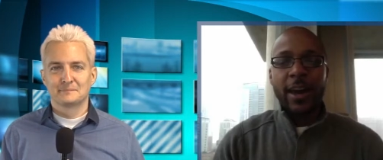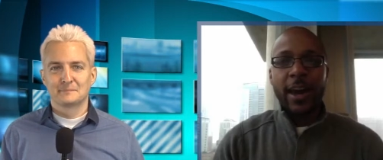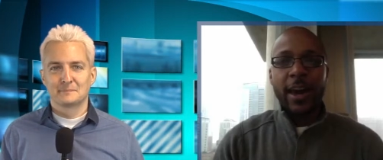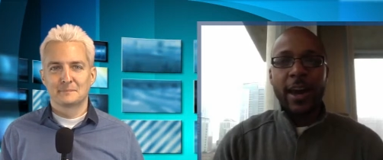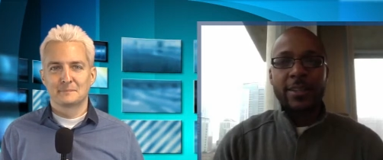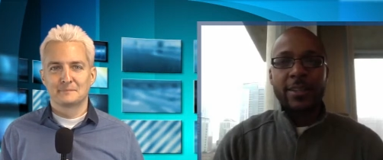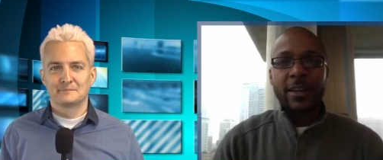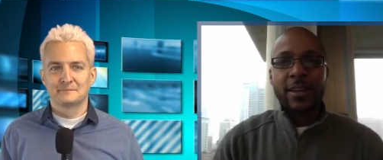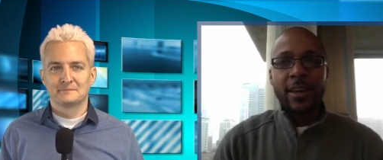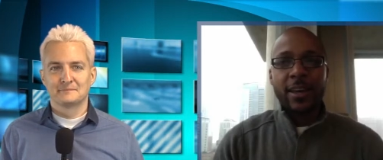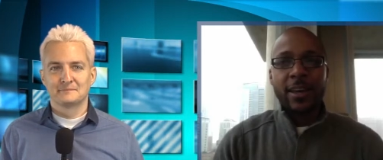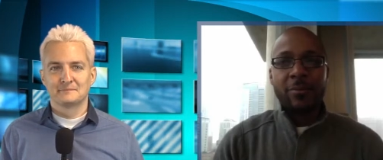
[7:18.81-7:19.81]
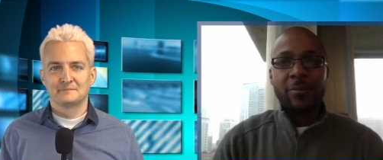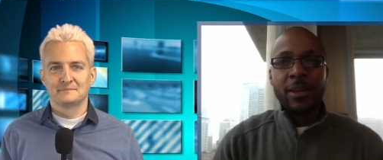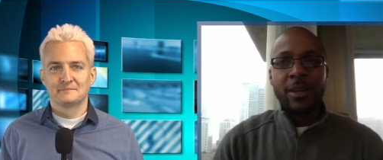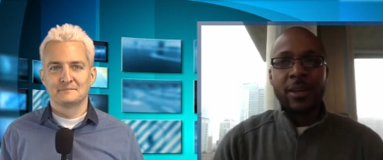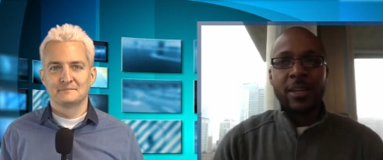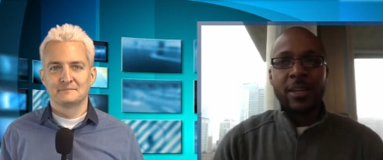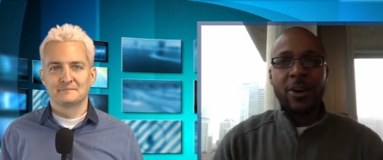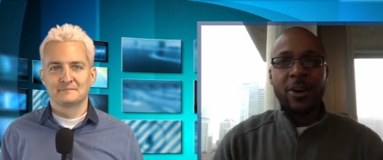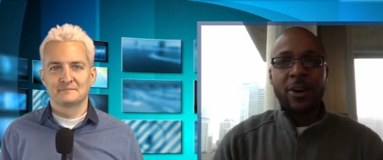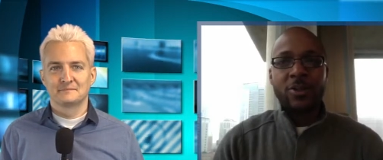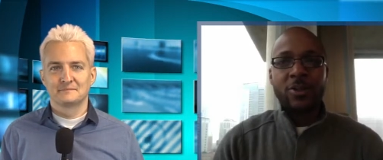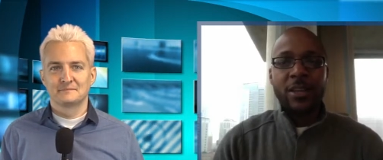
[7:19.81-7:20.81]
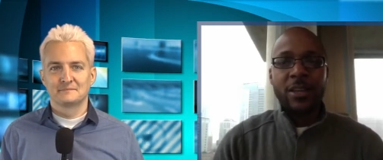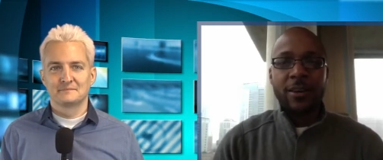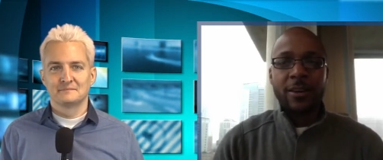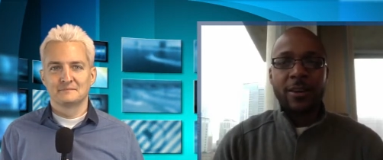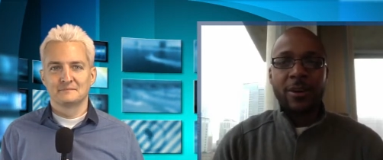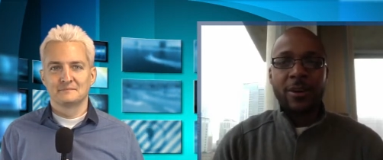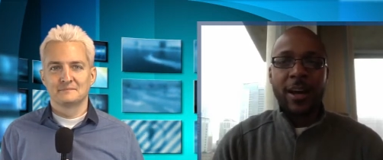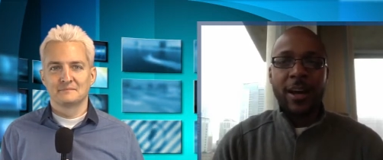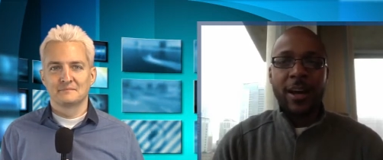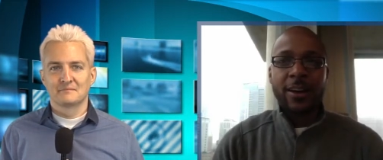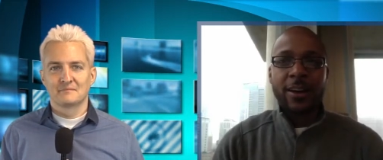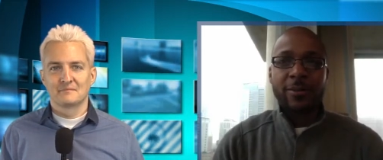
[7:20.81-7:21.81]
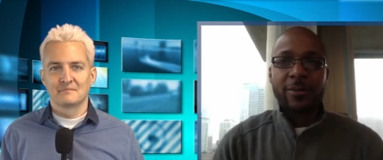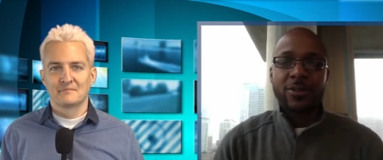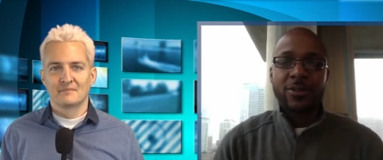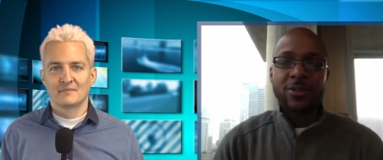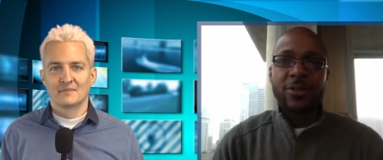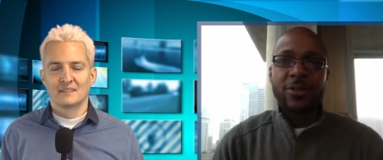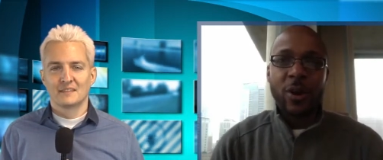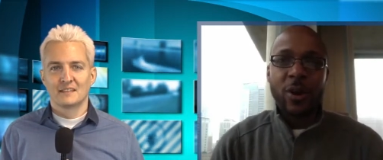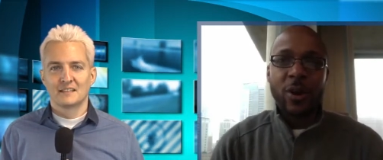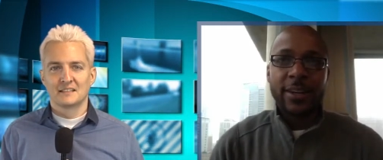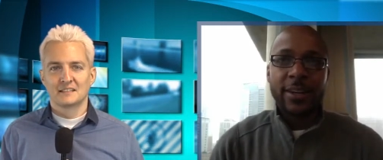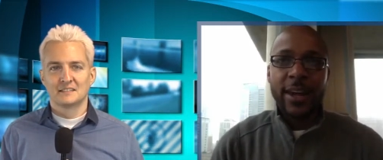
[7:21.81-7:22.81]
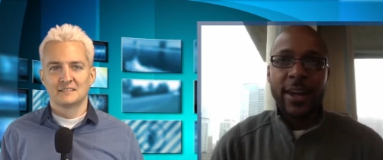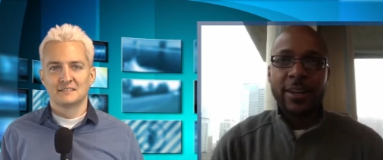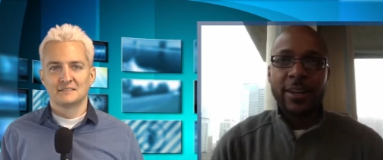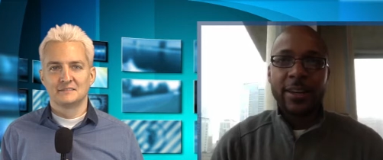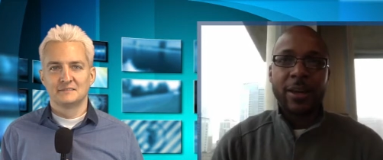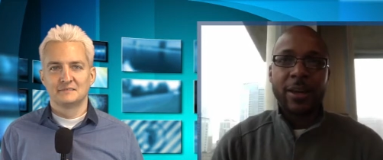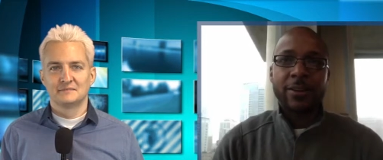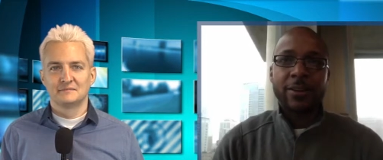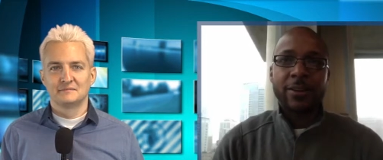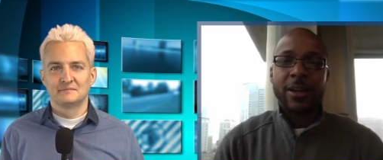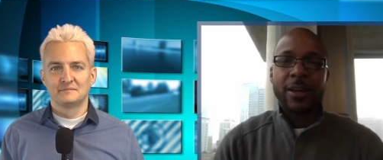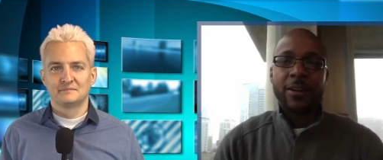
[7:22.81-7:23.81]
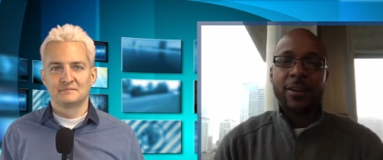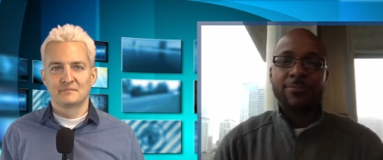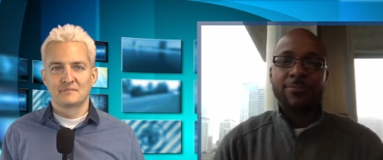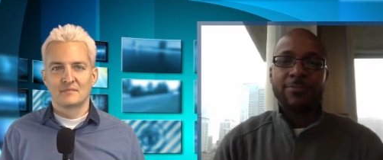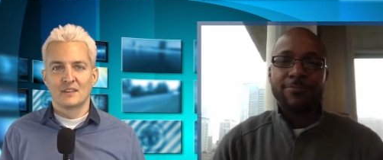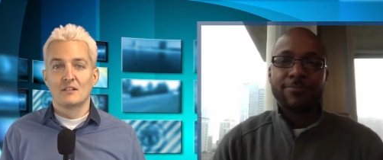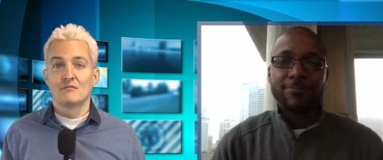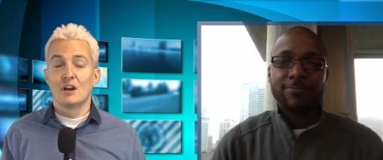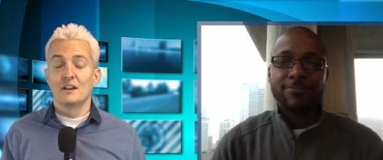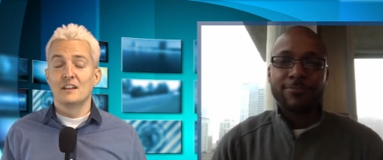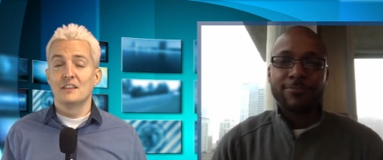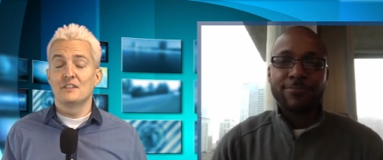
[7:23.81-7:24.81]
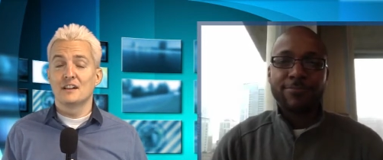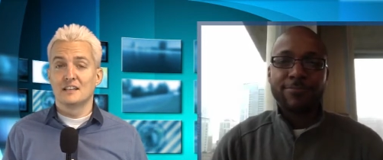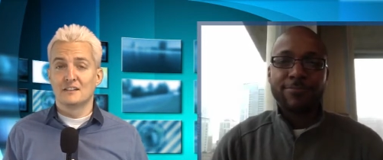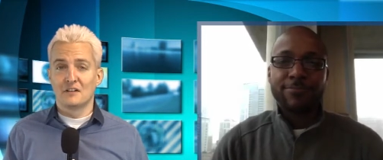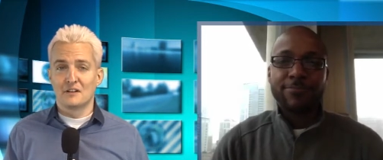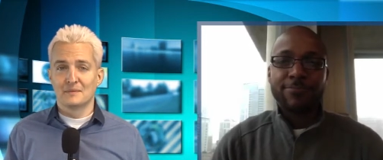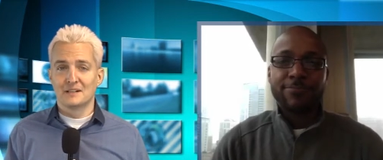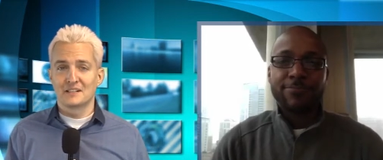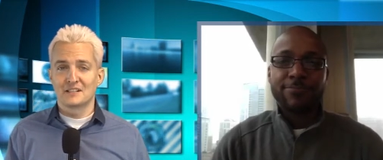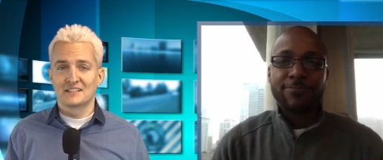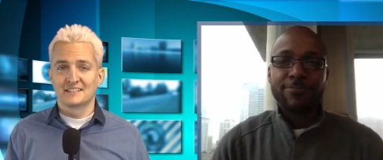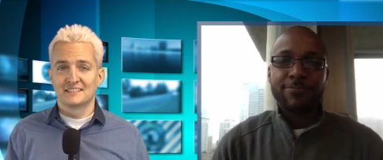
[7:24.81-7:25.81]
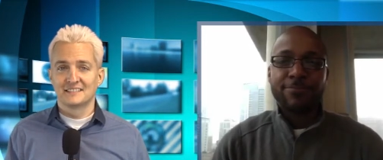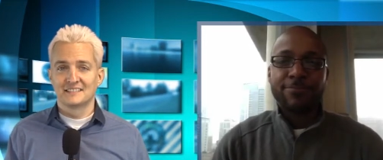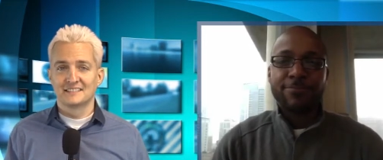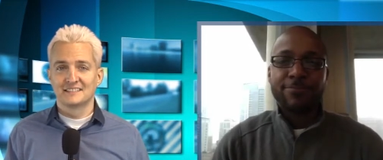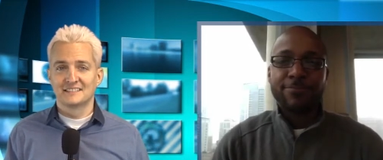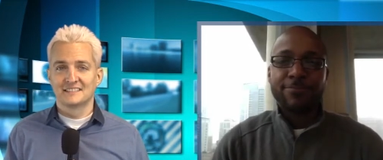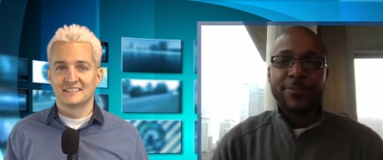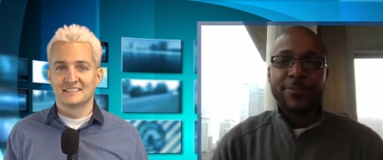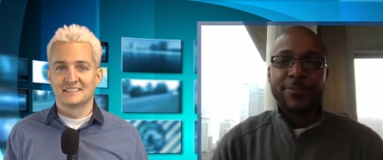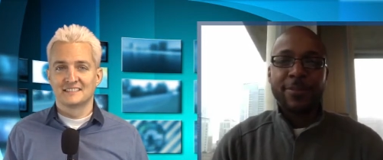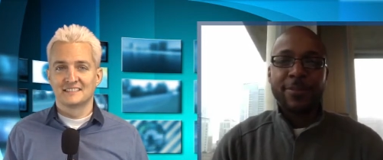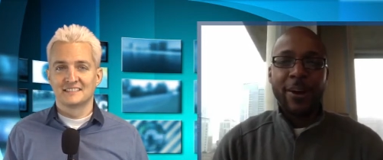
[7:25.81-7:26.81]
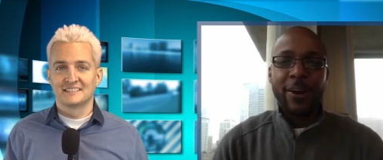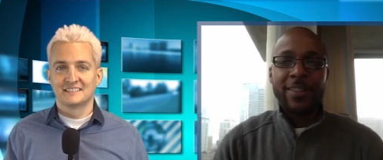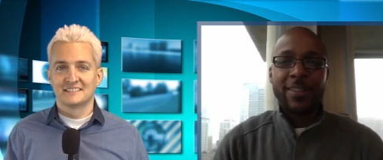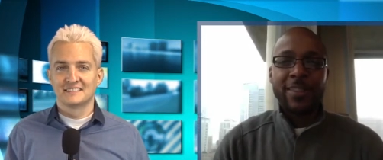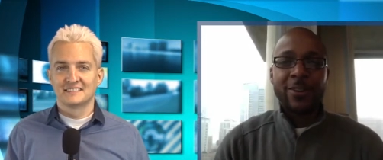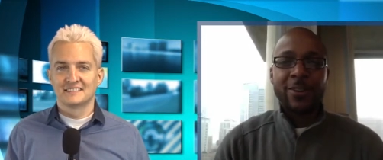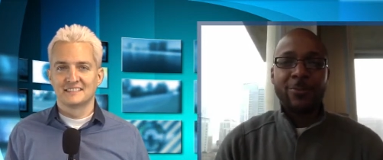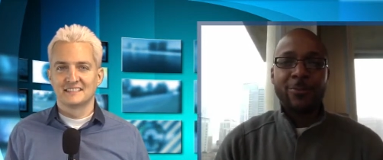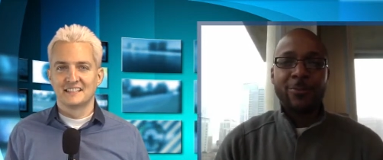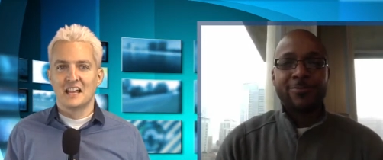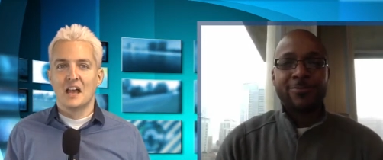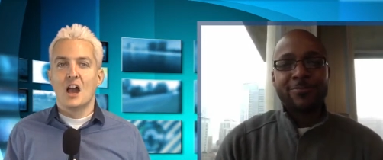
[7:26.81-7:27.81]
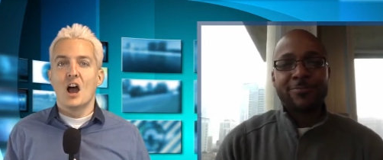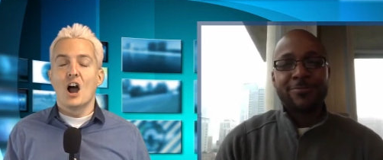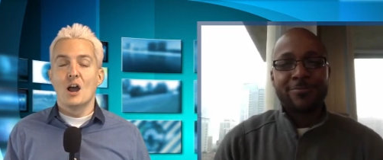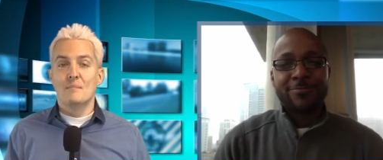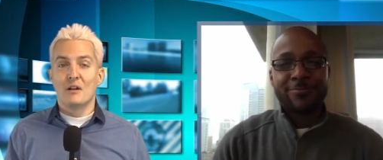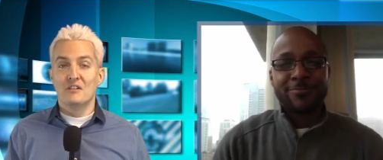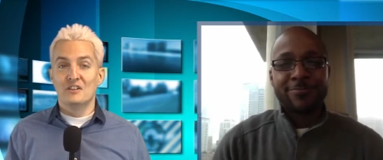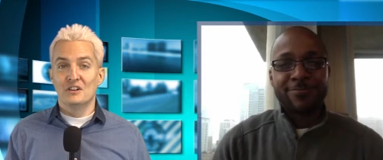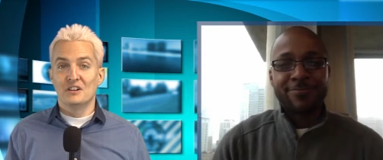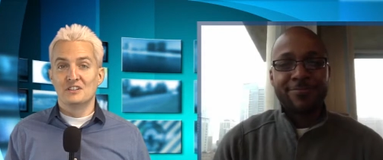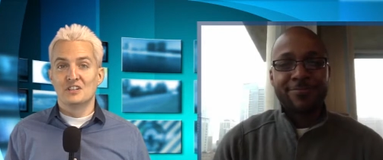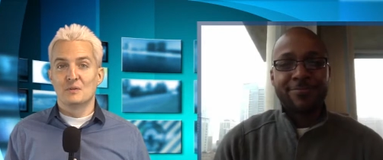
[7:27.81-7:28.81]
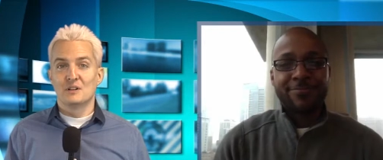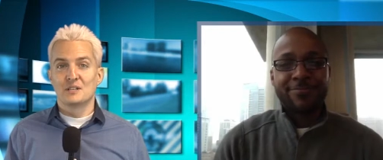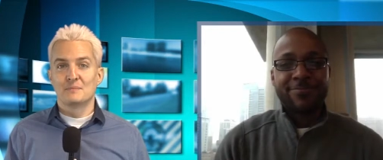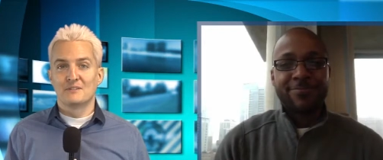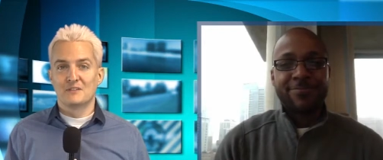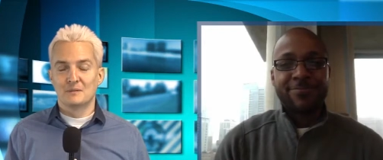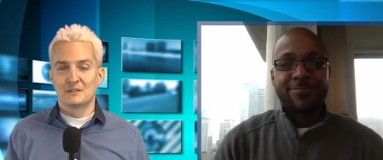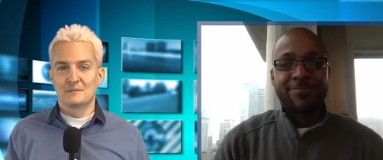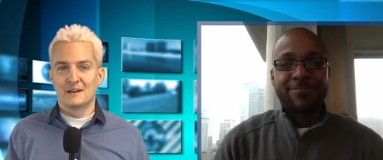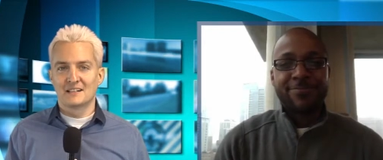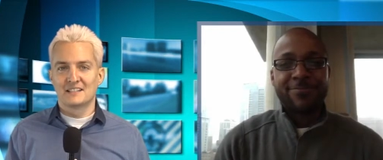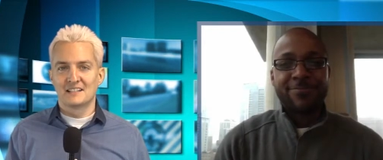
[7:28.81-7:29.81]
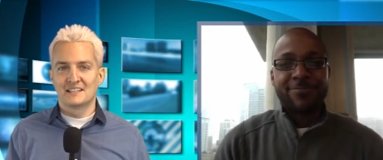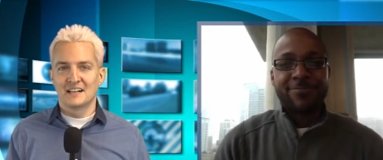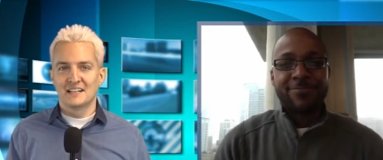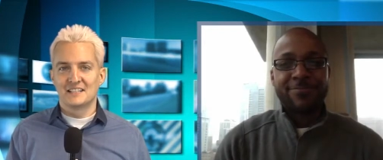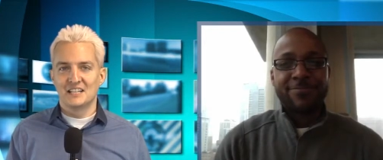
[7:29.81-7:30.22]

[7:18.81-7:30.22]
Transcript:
Speaker 1: at mdotm.com. So it's Rodney at mdotm.com.
Speaker 2: Rodney, thank you very much. All right, thank you. I'm Murray Newlands, you're watching Performance Marketing Insider